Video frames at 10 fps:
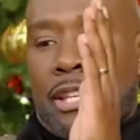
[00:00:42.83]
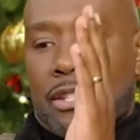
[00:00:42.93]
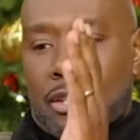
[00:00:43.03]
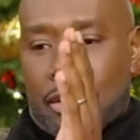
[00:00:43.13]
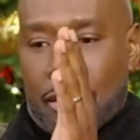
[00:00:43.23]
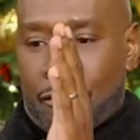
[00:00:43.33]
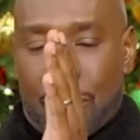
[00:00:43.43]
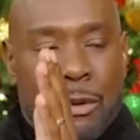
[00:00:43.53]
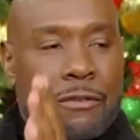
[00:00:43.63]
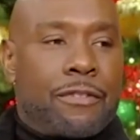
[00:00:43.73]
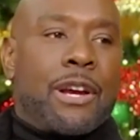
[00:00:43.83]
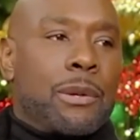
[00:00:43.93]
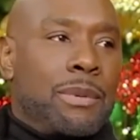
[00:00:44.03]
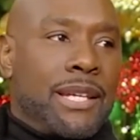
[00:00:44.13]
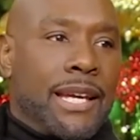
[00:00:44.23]
and just from the very
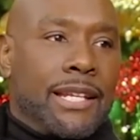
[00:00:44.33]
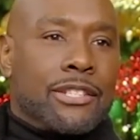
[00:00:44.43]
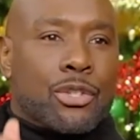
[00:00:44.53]
beginning,